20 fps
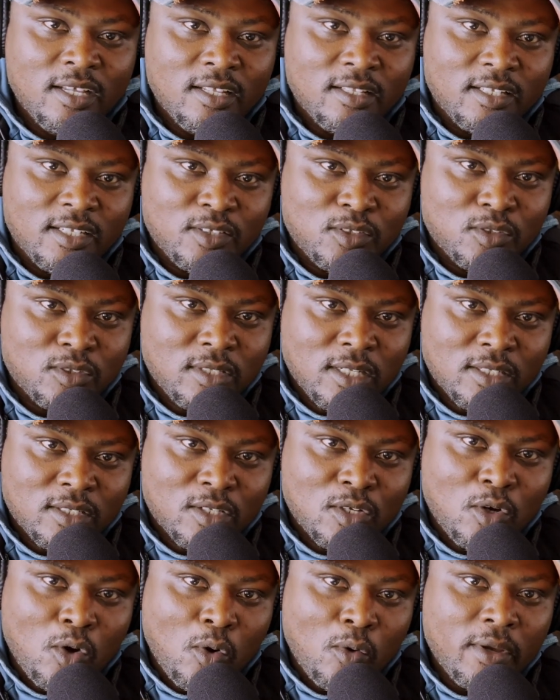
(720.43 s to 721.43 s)
Then you start
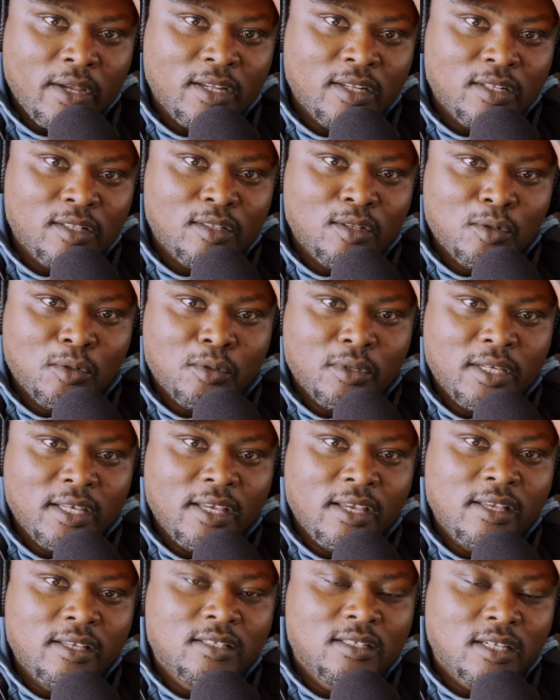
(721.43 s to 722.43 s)
going through
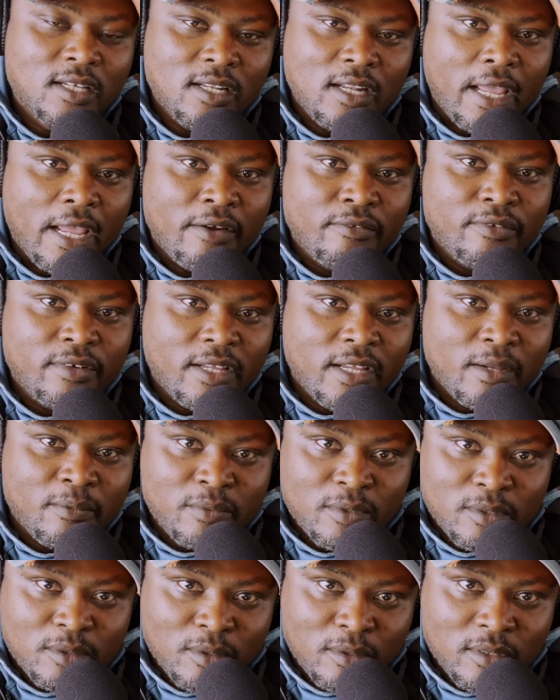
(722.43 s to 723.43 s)
each and every
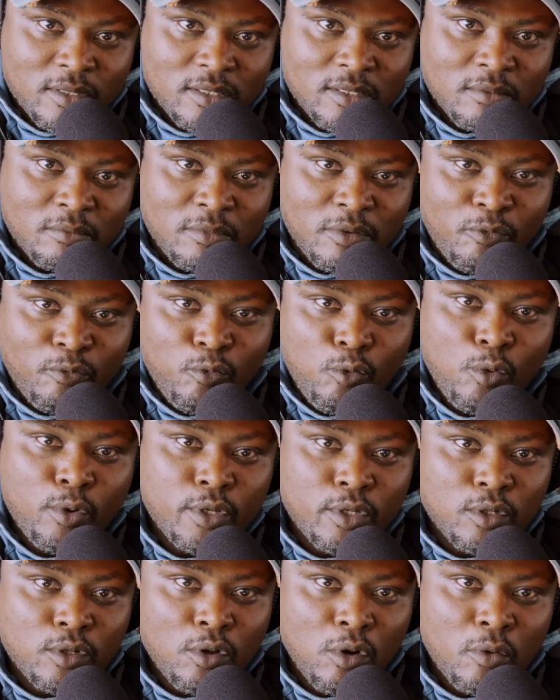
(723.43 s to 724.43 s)
episode. Before
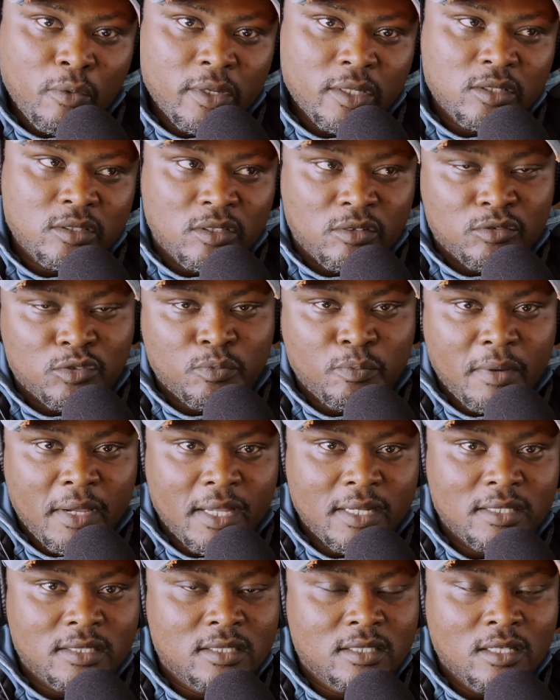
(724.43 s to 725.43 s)
you know it, you've
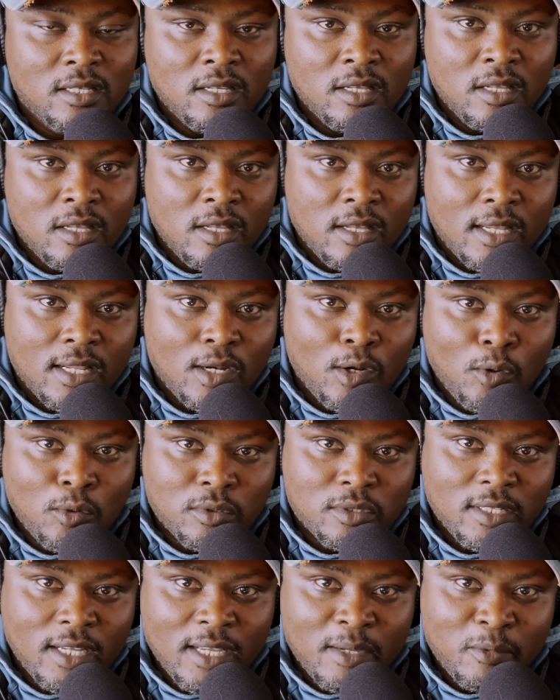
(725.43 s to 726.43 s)
spent a
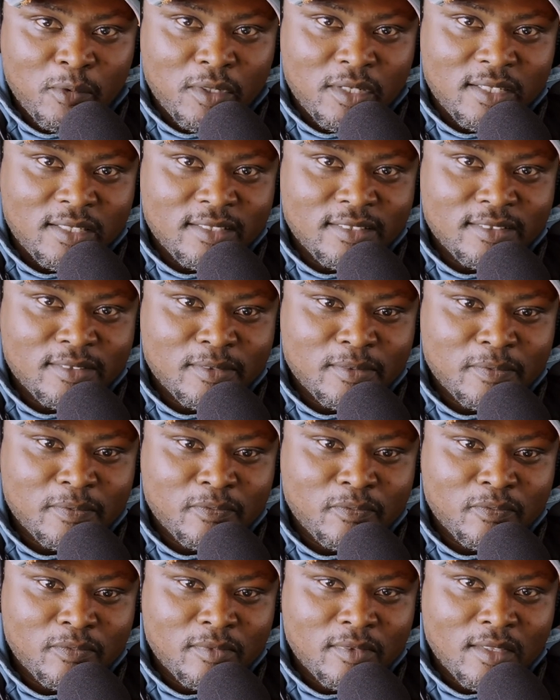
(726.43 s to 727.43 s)
long time on it.
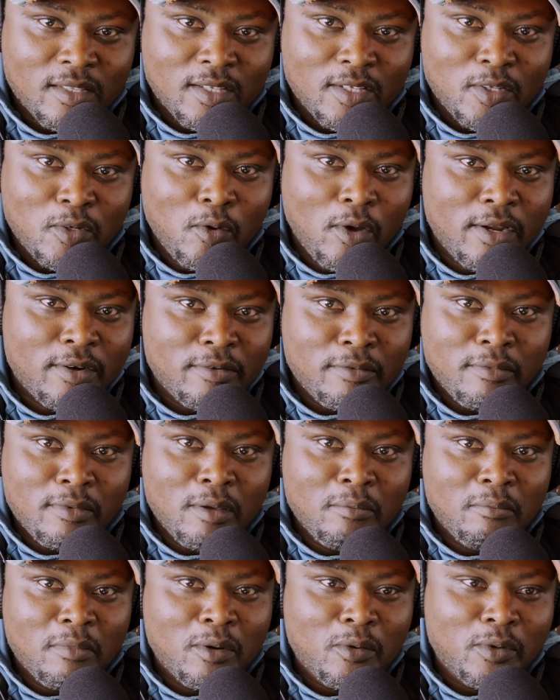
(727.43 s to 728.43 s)
I
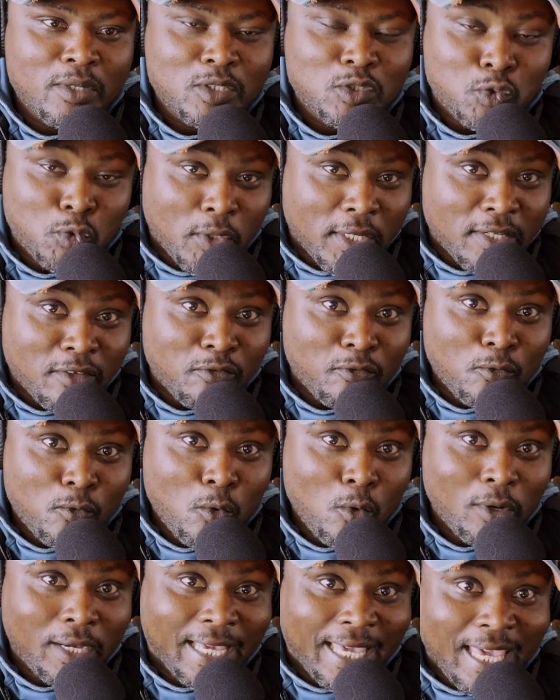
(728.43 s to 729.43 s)
remember when
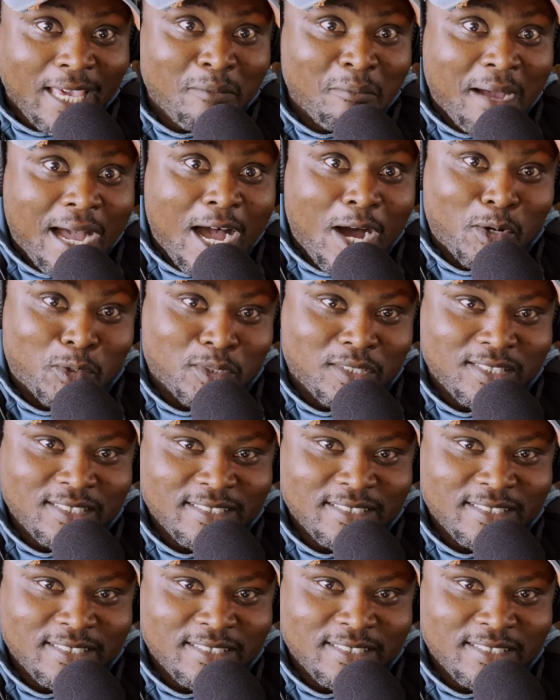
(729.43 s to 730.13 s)
24 came out.